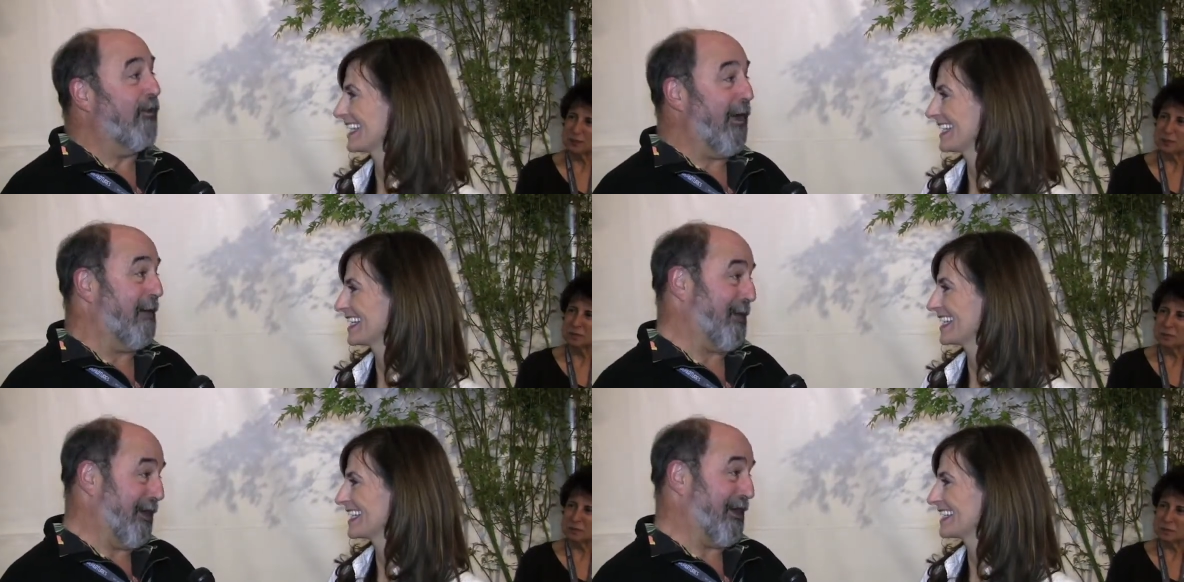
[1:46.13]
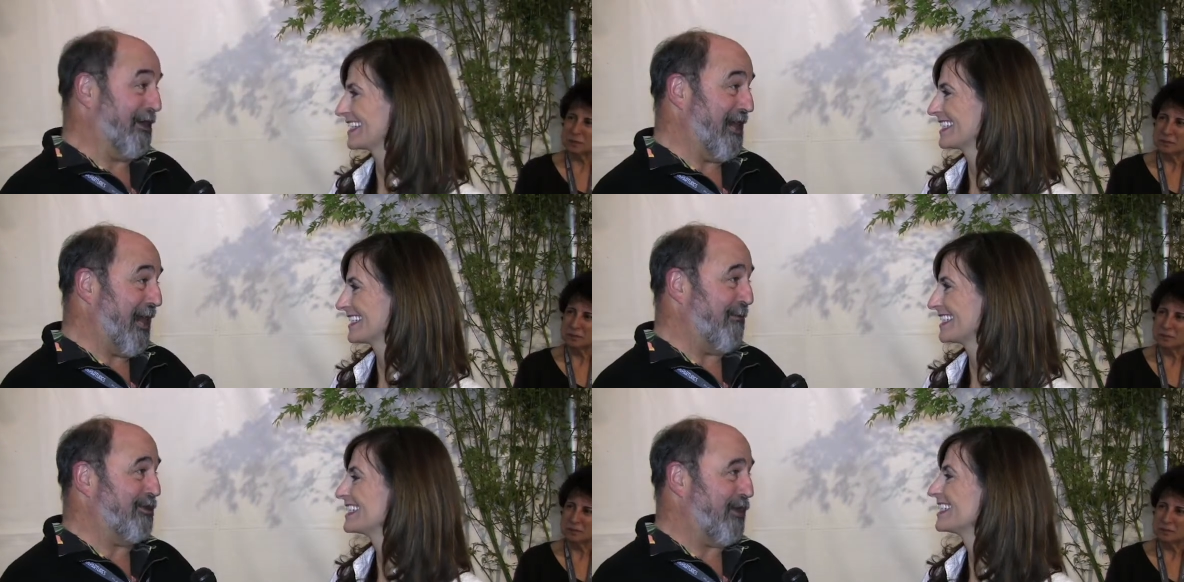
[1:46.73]
Speaker 1: want to be a good
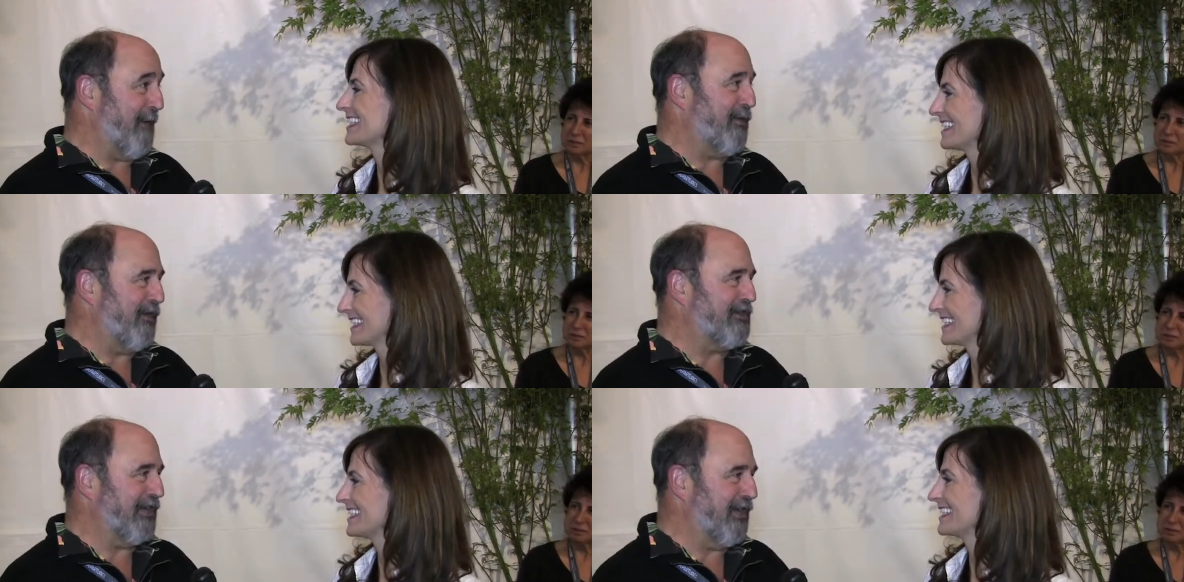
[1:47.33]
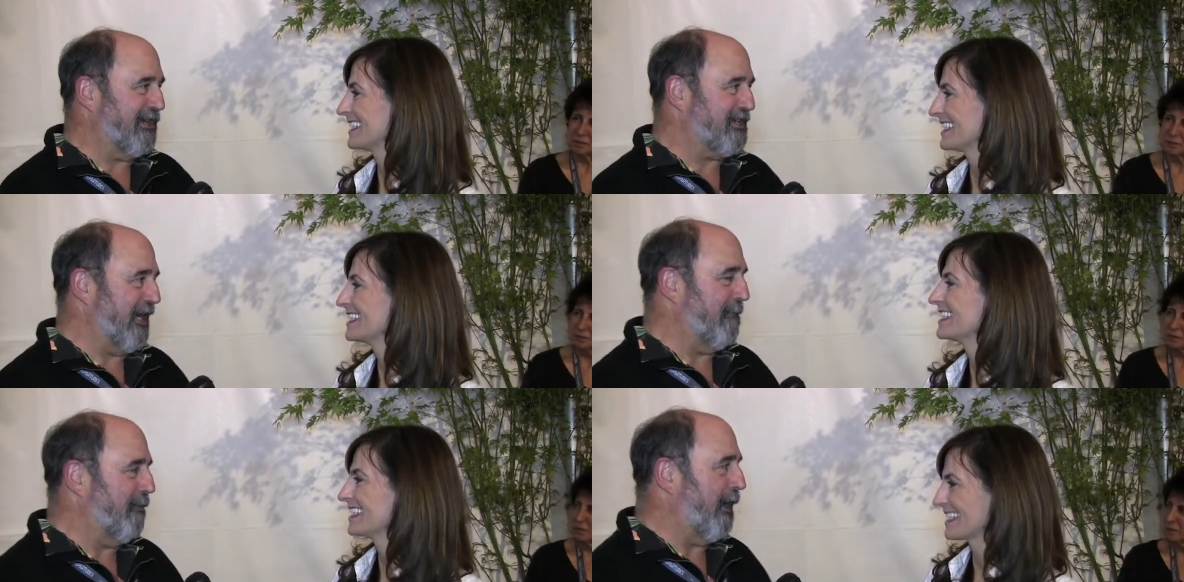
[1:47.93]
neighbor, so I produce a little
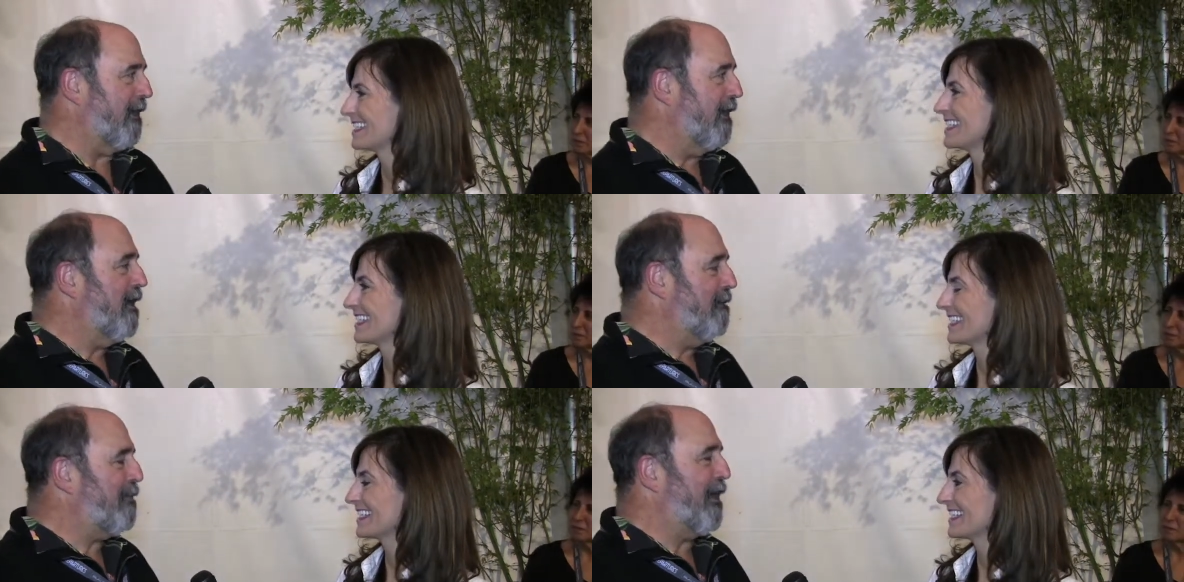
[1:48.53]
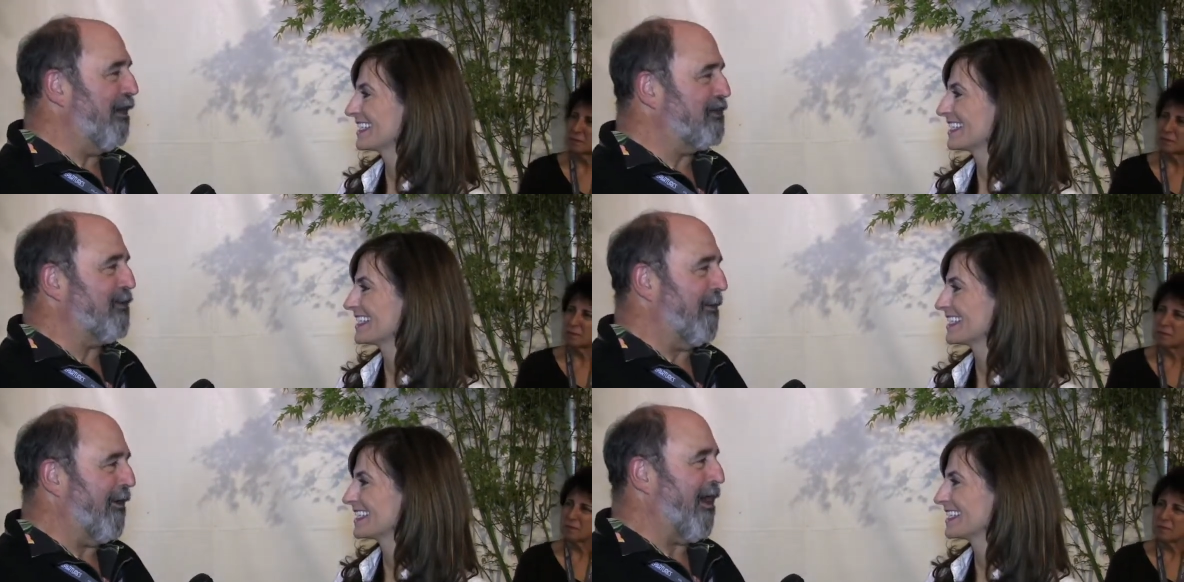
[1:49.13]
Zin, but Pinot is
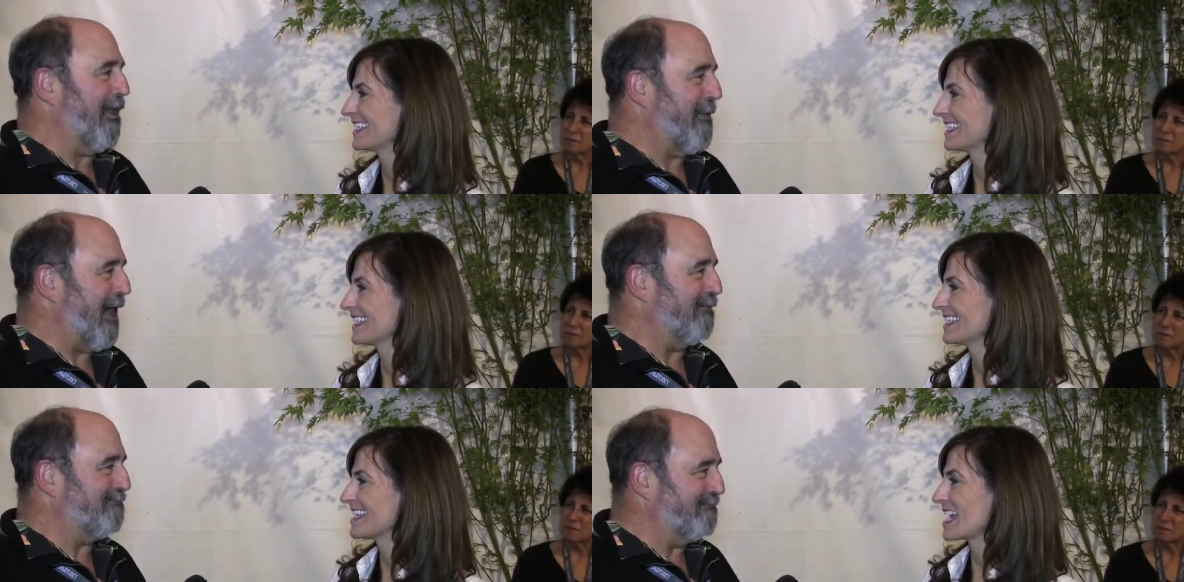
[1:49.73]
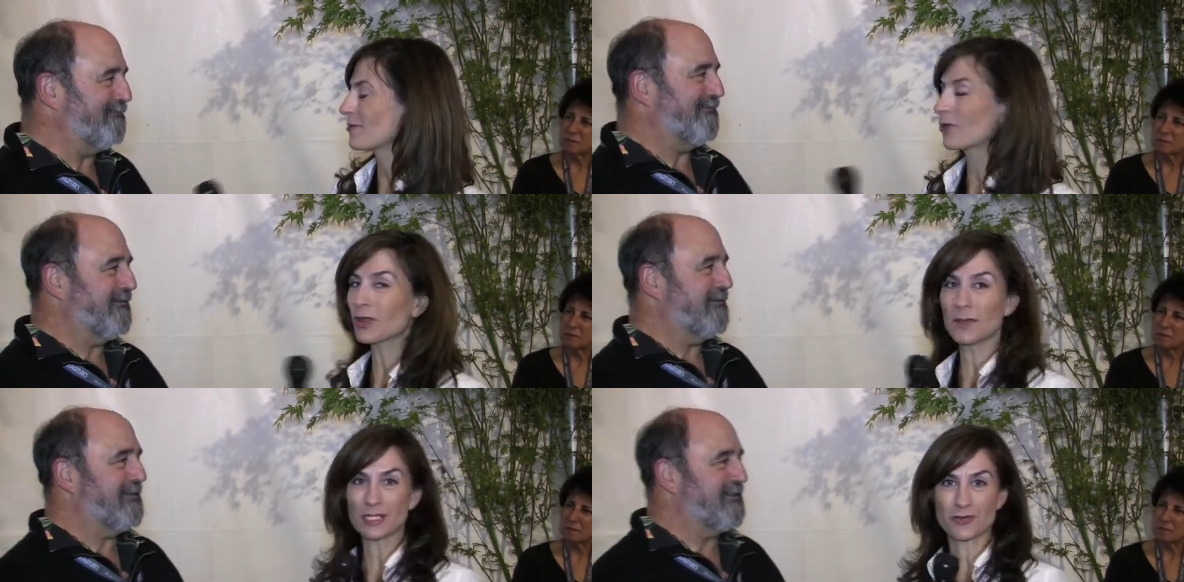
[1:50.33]
what we're all about.
Speaker 2: And we're
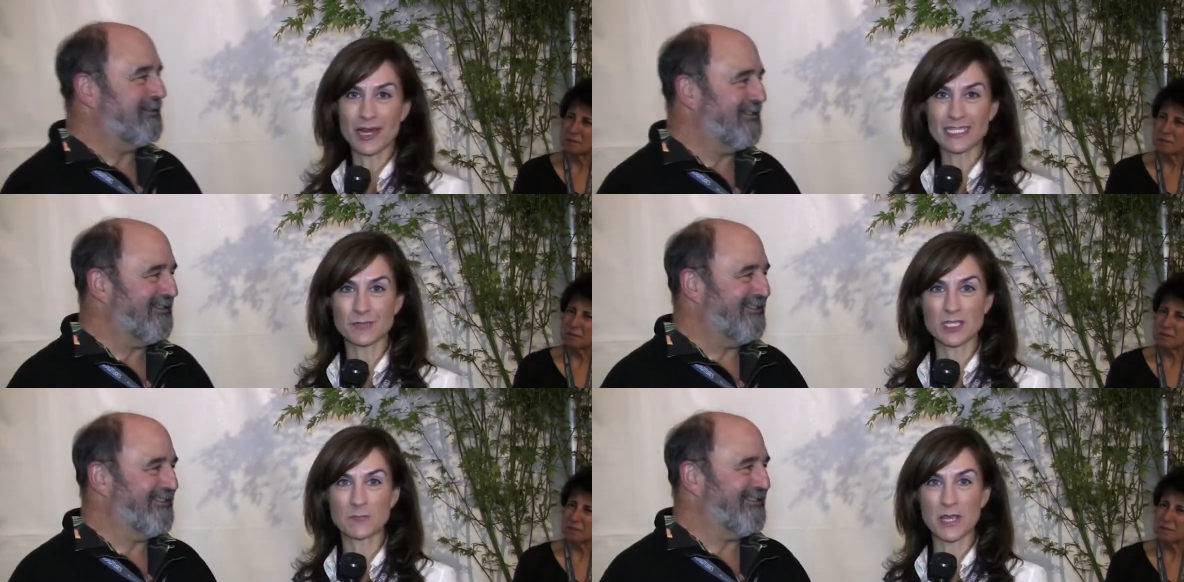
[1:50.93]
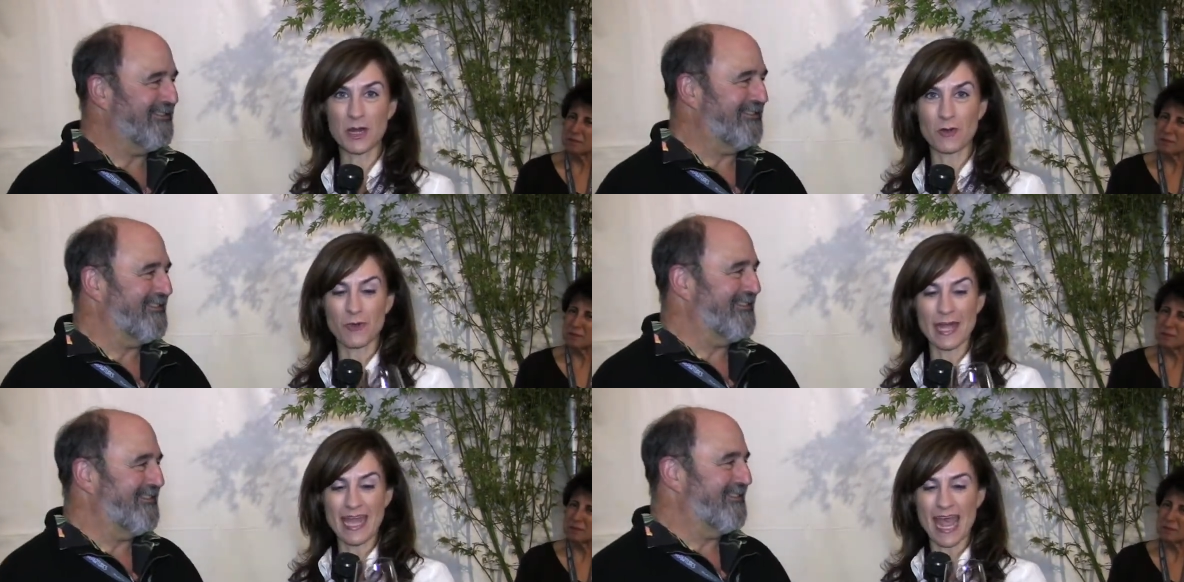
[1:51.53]
all about trying some of this Pinot
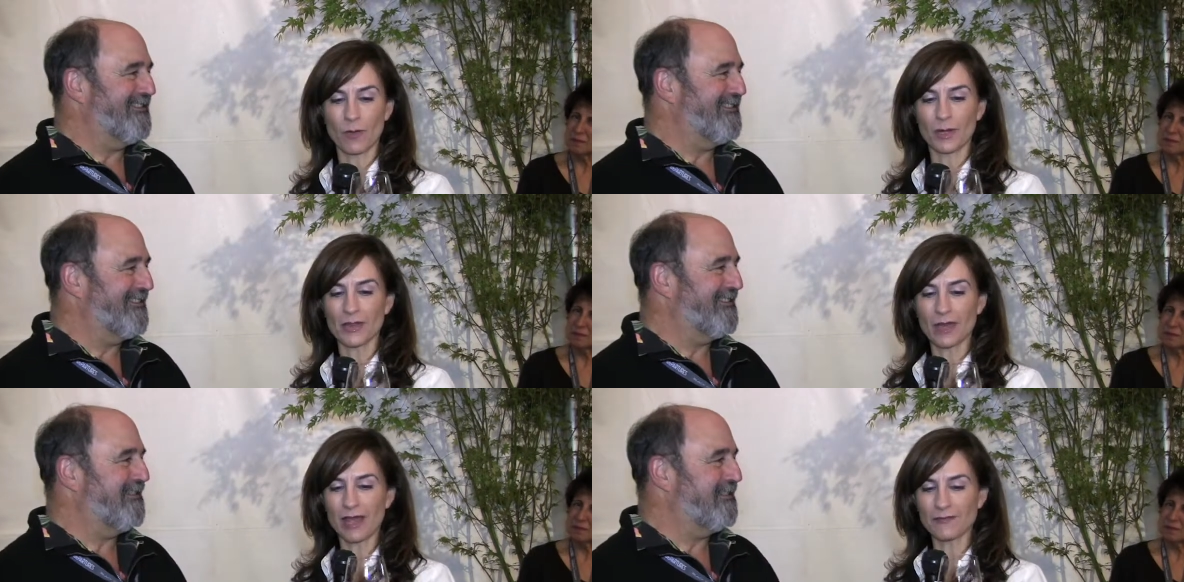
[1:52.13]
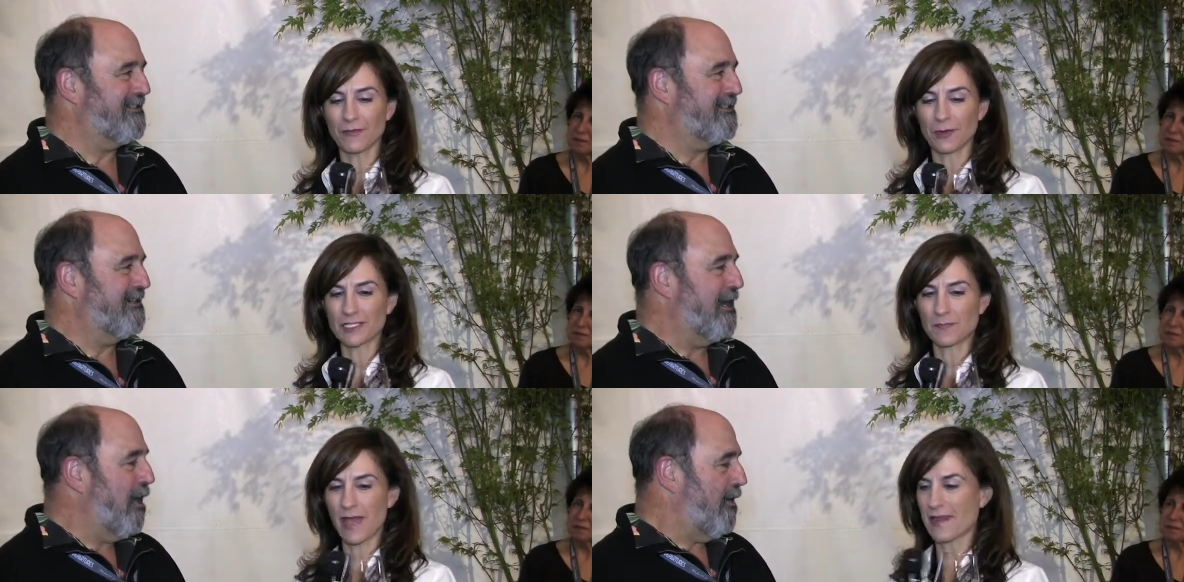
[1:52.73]
right now. What do you got for
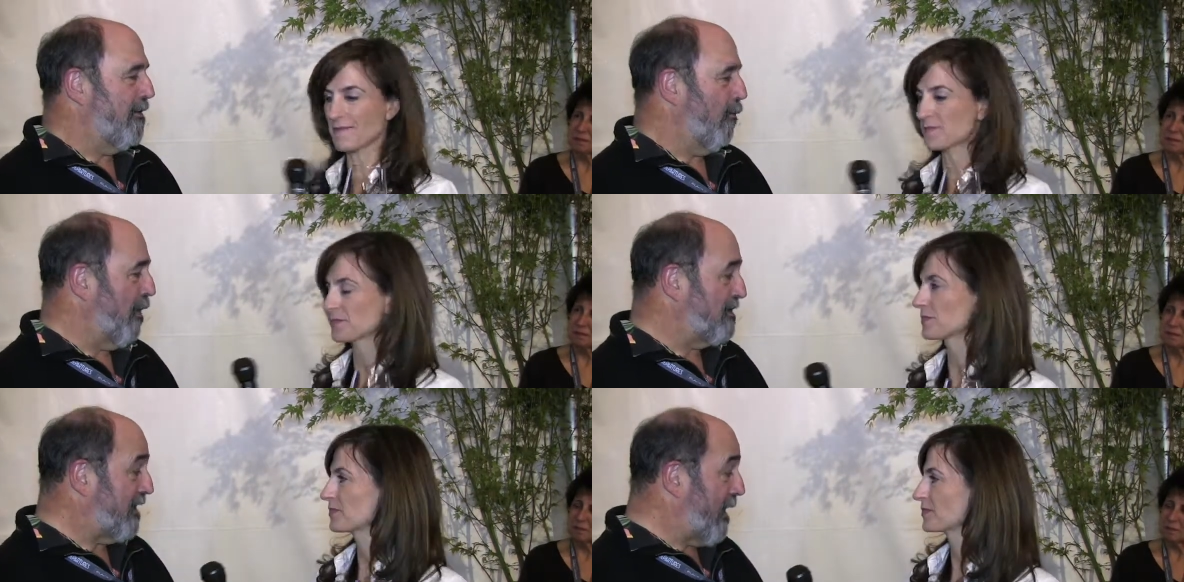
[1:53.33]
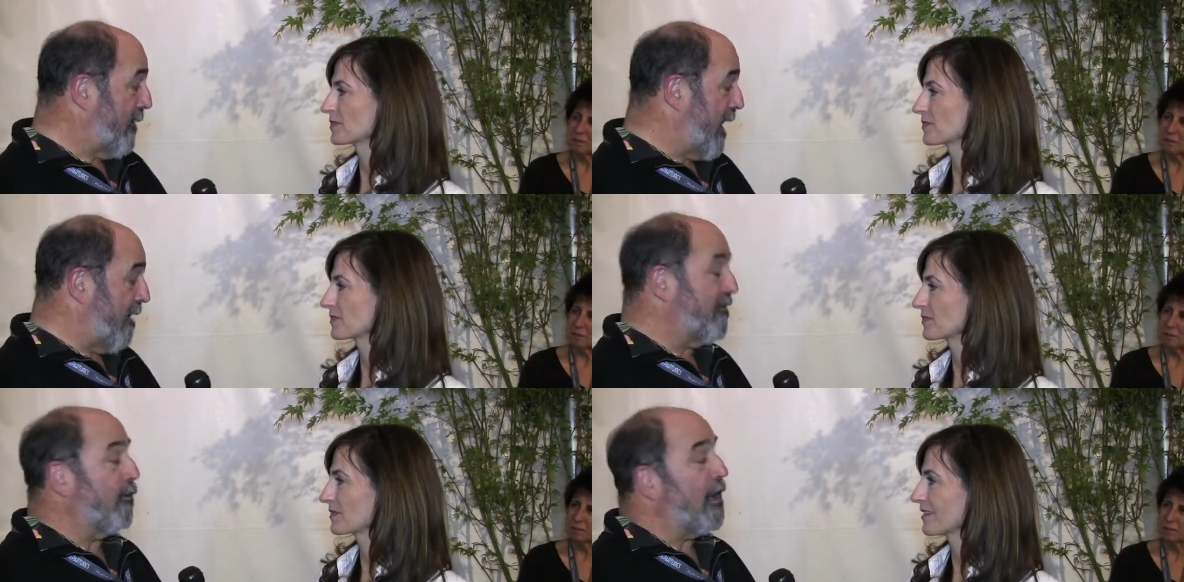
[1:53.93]
us, Ben?
Speaker 1: Well, today we have the